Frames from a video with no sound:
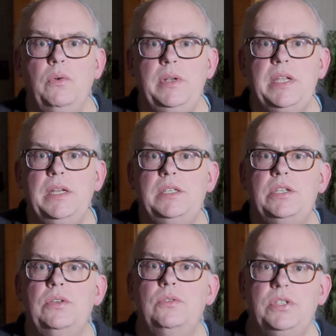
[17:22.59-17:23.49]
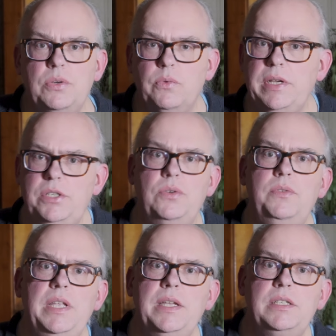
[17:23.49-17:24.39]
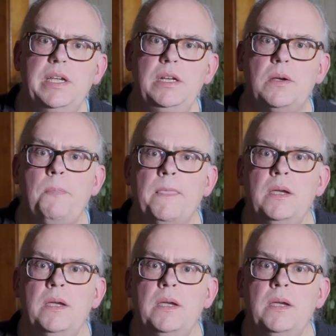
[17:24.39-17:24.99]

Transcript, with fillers: will need to, to retune the antenna.